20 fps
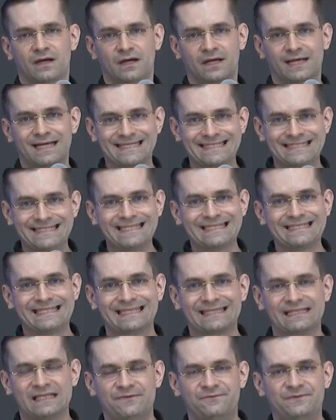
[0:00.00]

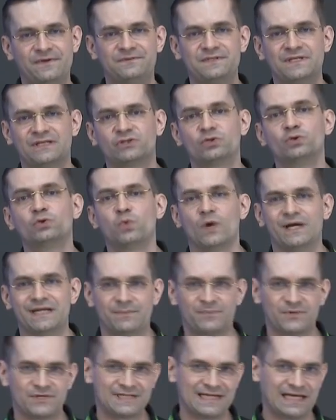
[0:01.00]
consistently 15 to
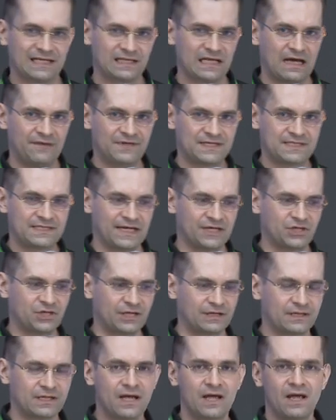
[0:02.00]
20% life
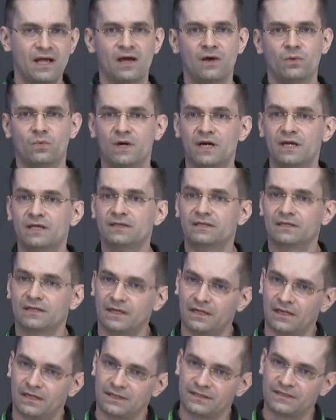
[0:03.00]
extension with
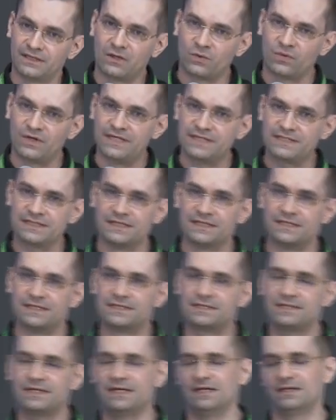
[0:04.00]

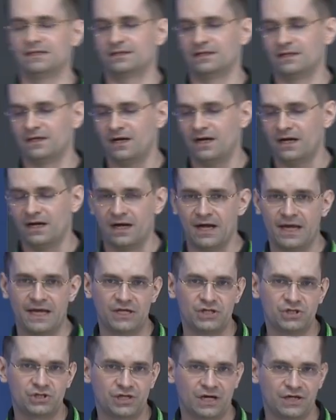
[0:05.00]
decreases in
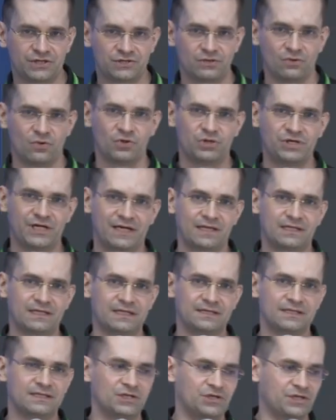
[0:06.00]
age-associated
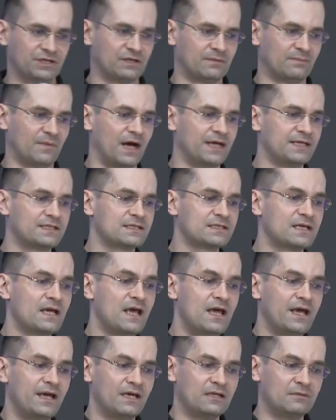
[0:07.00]
condition in mice.
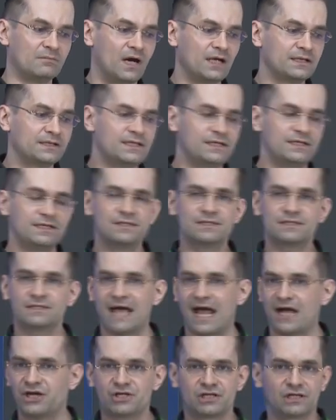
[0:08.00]
In monkeys,
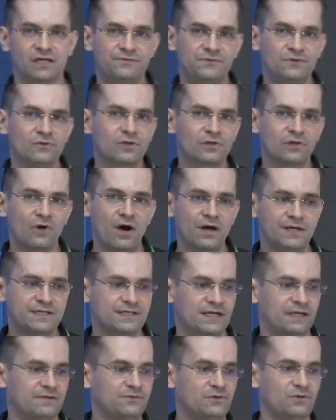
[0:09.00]
actually few
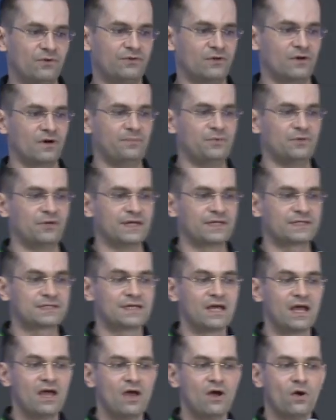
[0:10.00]
clocks and few therapeutics.
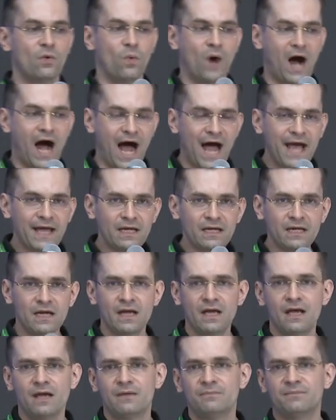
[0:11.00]
Why?
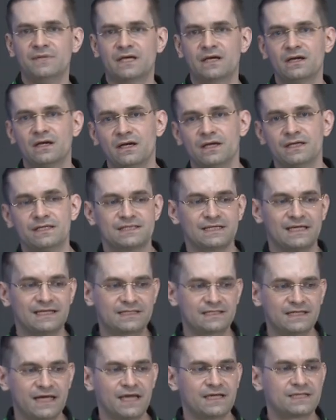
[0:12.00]
Because
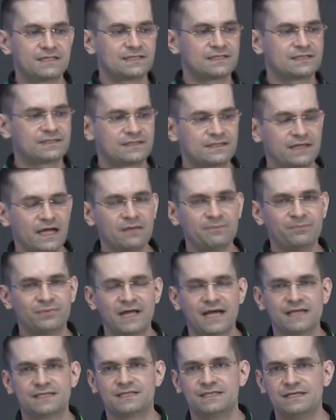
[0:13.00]
it takes 10
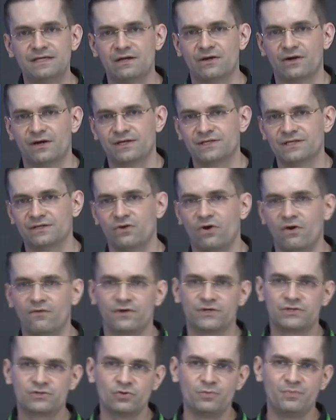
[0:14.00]
plus years and
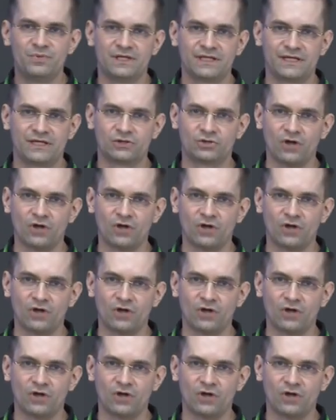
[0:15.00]
over $2 billion